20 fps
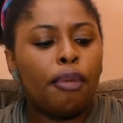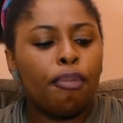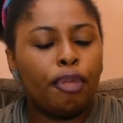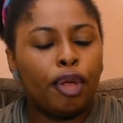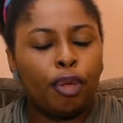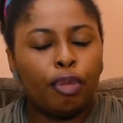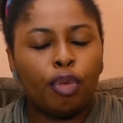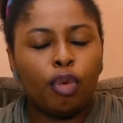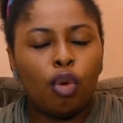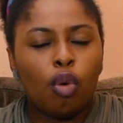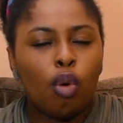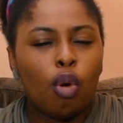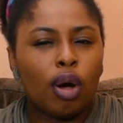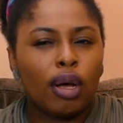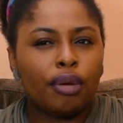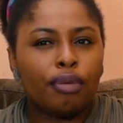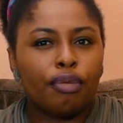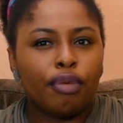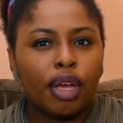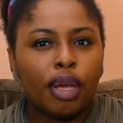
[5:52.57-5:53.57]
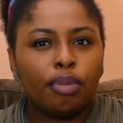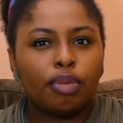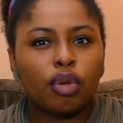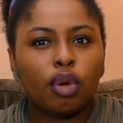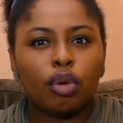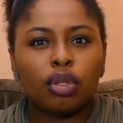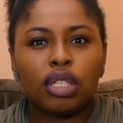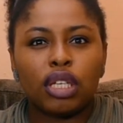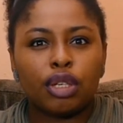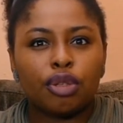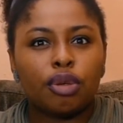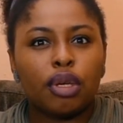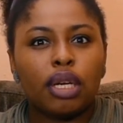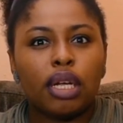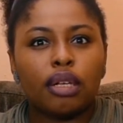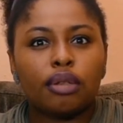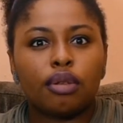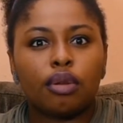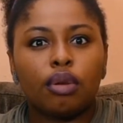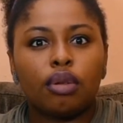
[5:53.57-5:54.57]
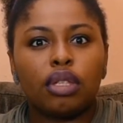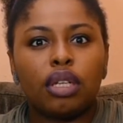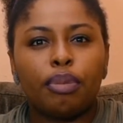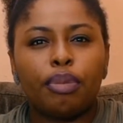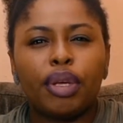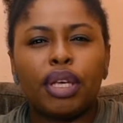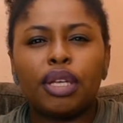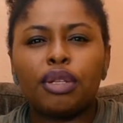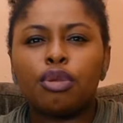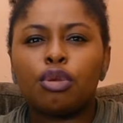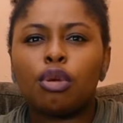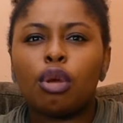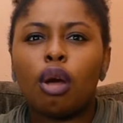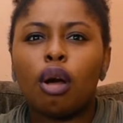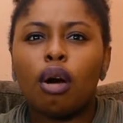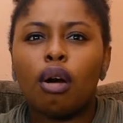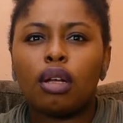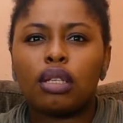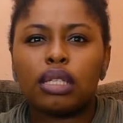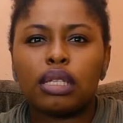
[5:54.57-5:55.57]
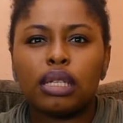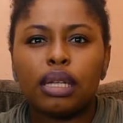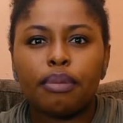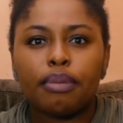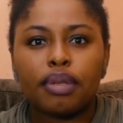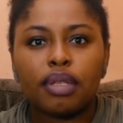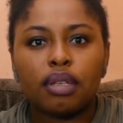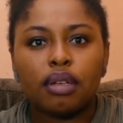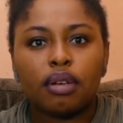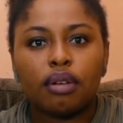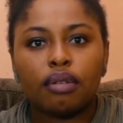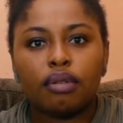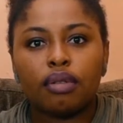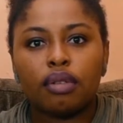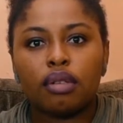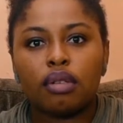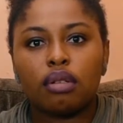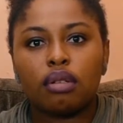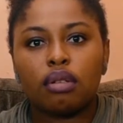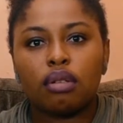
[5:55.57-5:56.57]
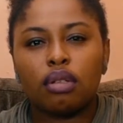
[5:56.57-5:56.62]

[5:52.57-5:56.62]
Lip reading: people who are raped or sexually assaulted begin to cut themselves.